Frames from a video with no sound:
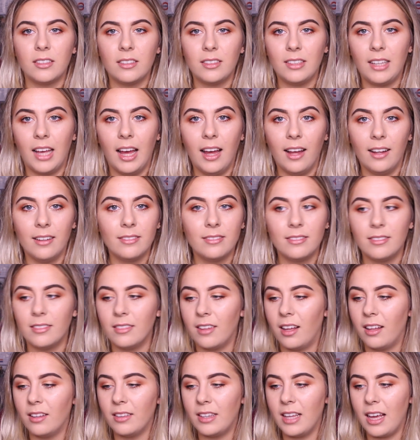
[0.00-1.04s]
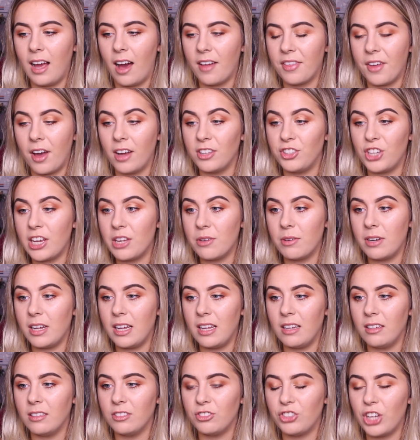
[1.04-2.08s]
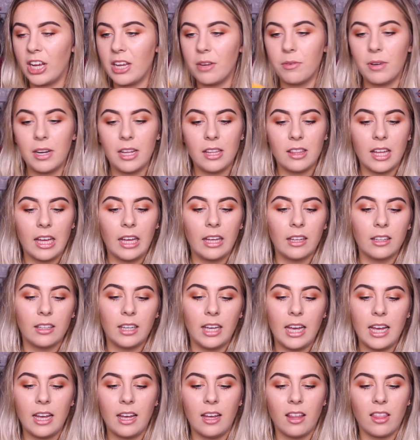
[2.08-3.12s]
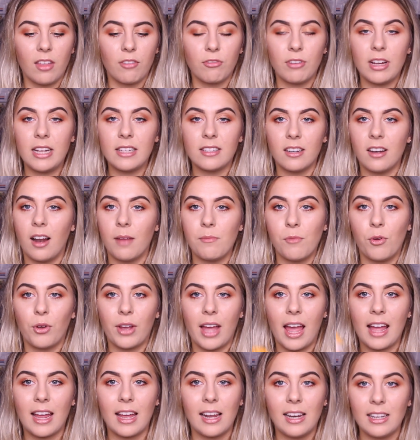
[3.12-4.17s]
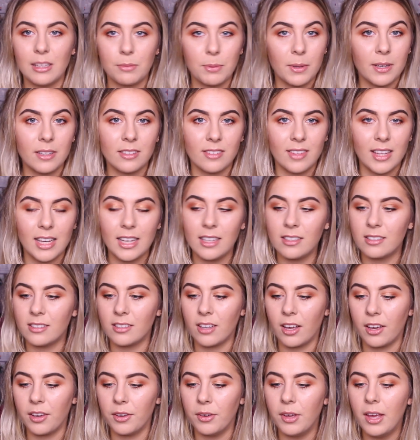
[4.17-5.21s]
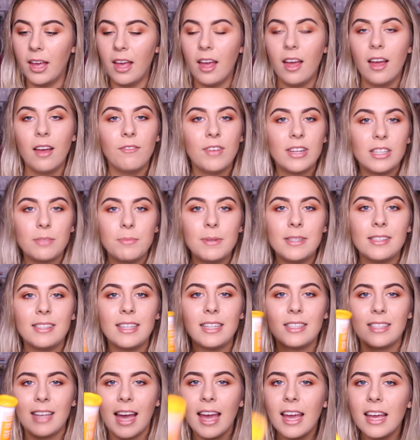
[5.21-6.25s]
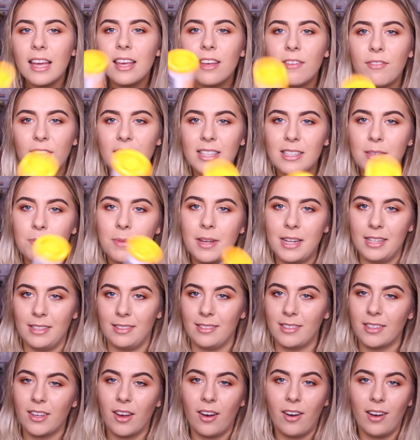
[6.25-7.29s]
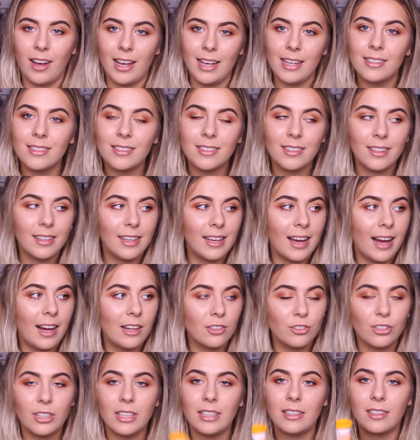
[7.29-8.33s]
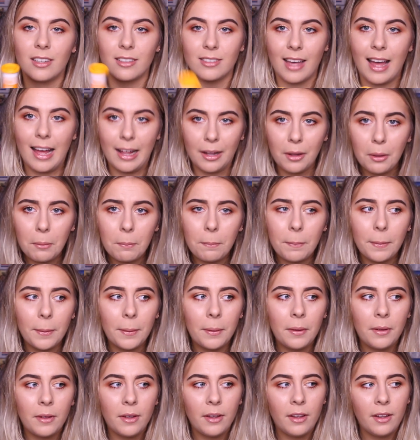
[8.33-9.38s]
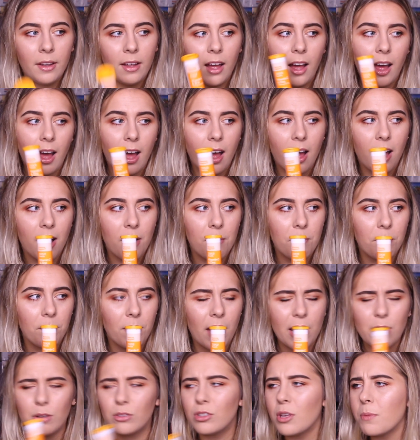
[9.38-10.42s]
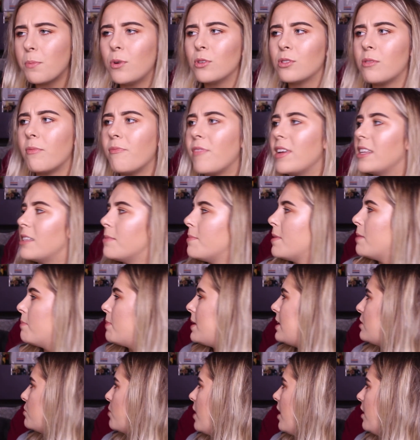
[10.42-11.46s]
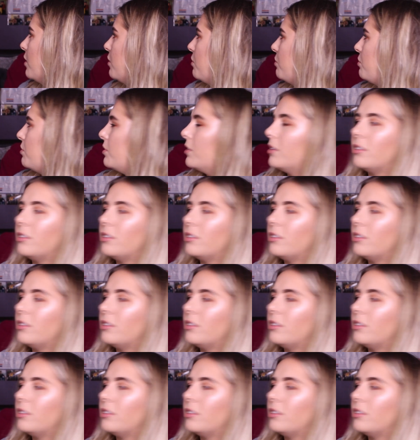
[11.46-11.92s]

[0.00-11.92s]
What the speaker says: yeah, I genuinely think the reason I'm not getting ill is because of this. So vitamin C, take your vitamins guys, it actually does help. I also bought some vitamin B12